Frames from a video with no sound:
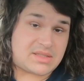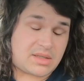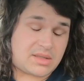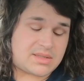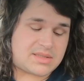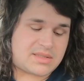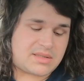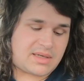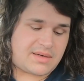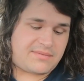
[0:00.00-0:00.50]

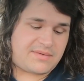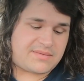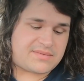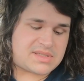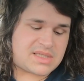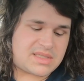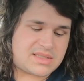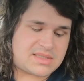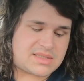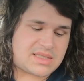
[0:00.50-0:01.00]
dollars and ninety-five
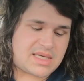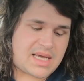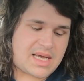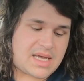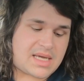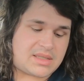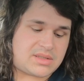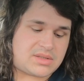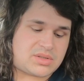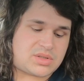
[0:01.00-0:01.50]
cents
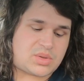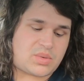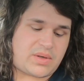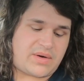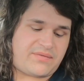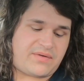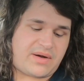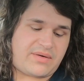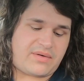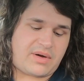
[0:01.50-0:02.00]
and
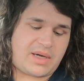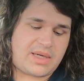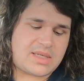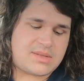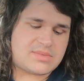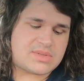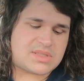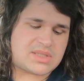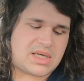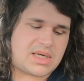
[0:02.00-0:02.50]
twenty-five
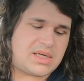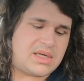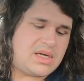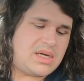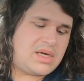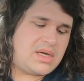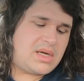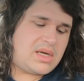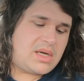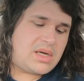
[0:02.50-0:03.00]
items. So,
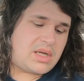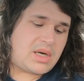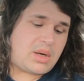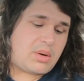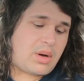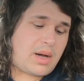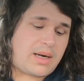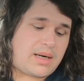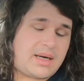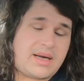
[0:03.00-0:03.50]
you know,
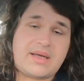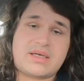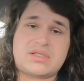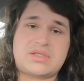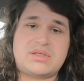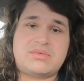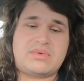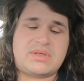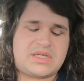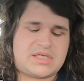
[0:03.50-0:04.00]
I didn't
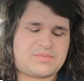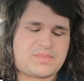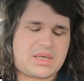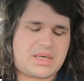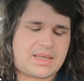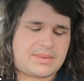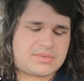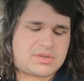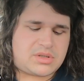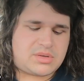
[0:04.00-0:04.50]
actually really
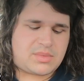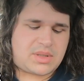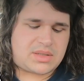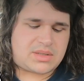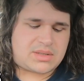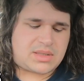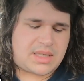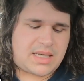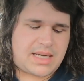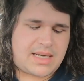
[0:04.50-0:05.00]
spend up too
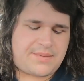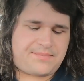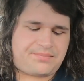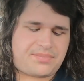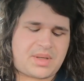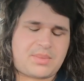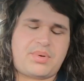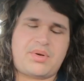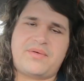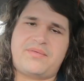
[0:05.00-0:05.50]
much today.
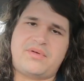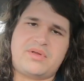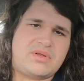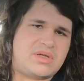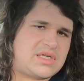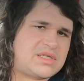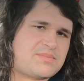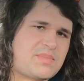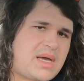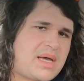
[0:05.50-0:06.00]
Put a few
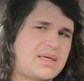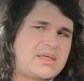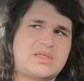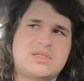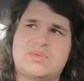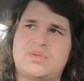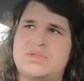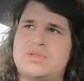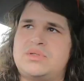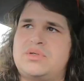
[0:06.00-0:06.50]
things back,
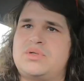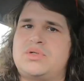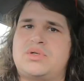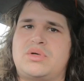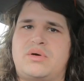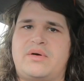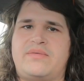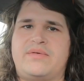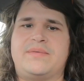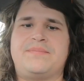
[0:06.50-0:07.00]
just wasn't too
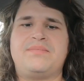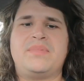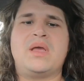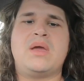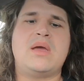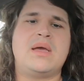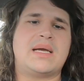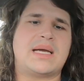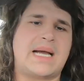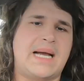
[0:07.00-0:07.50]
sure of it.
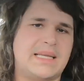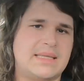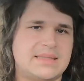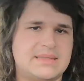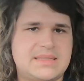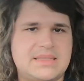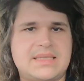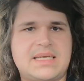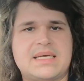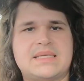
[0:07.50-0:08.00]
Carla
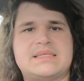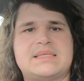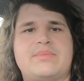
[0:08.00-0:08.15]
did get